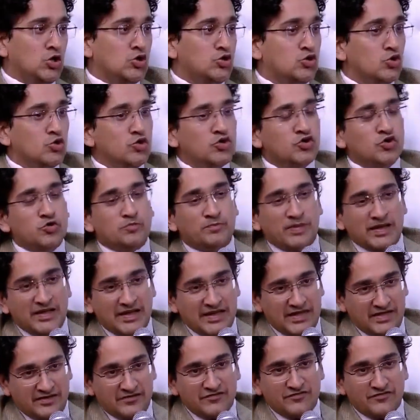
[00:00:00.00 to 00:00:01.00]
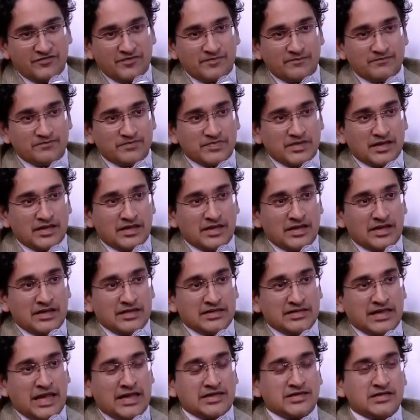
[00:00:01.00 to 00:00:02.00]
Do you believe
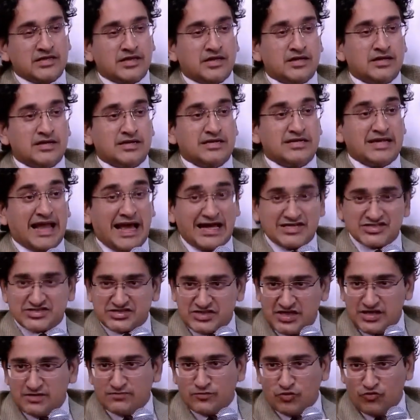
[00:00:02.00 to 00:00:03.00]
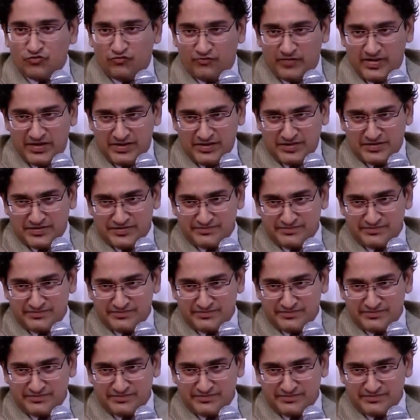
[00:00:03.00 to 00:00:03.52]
that the national movement,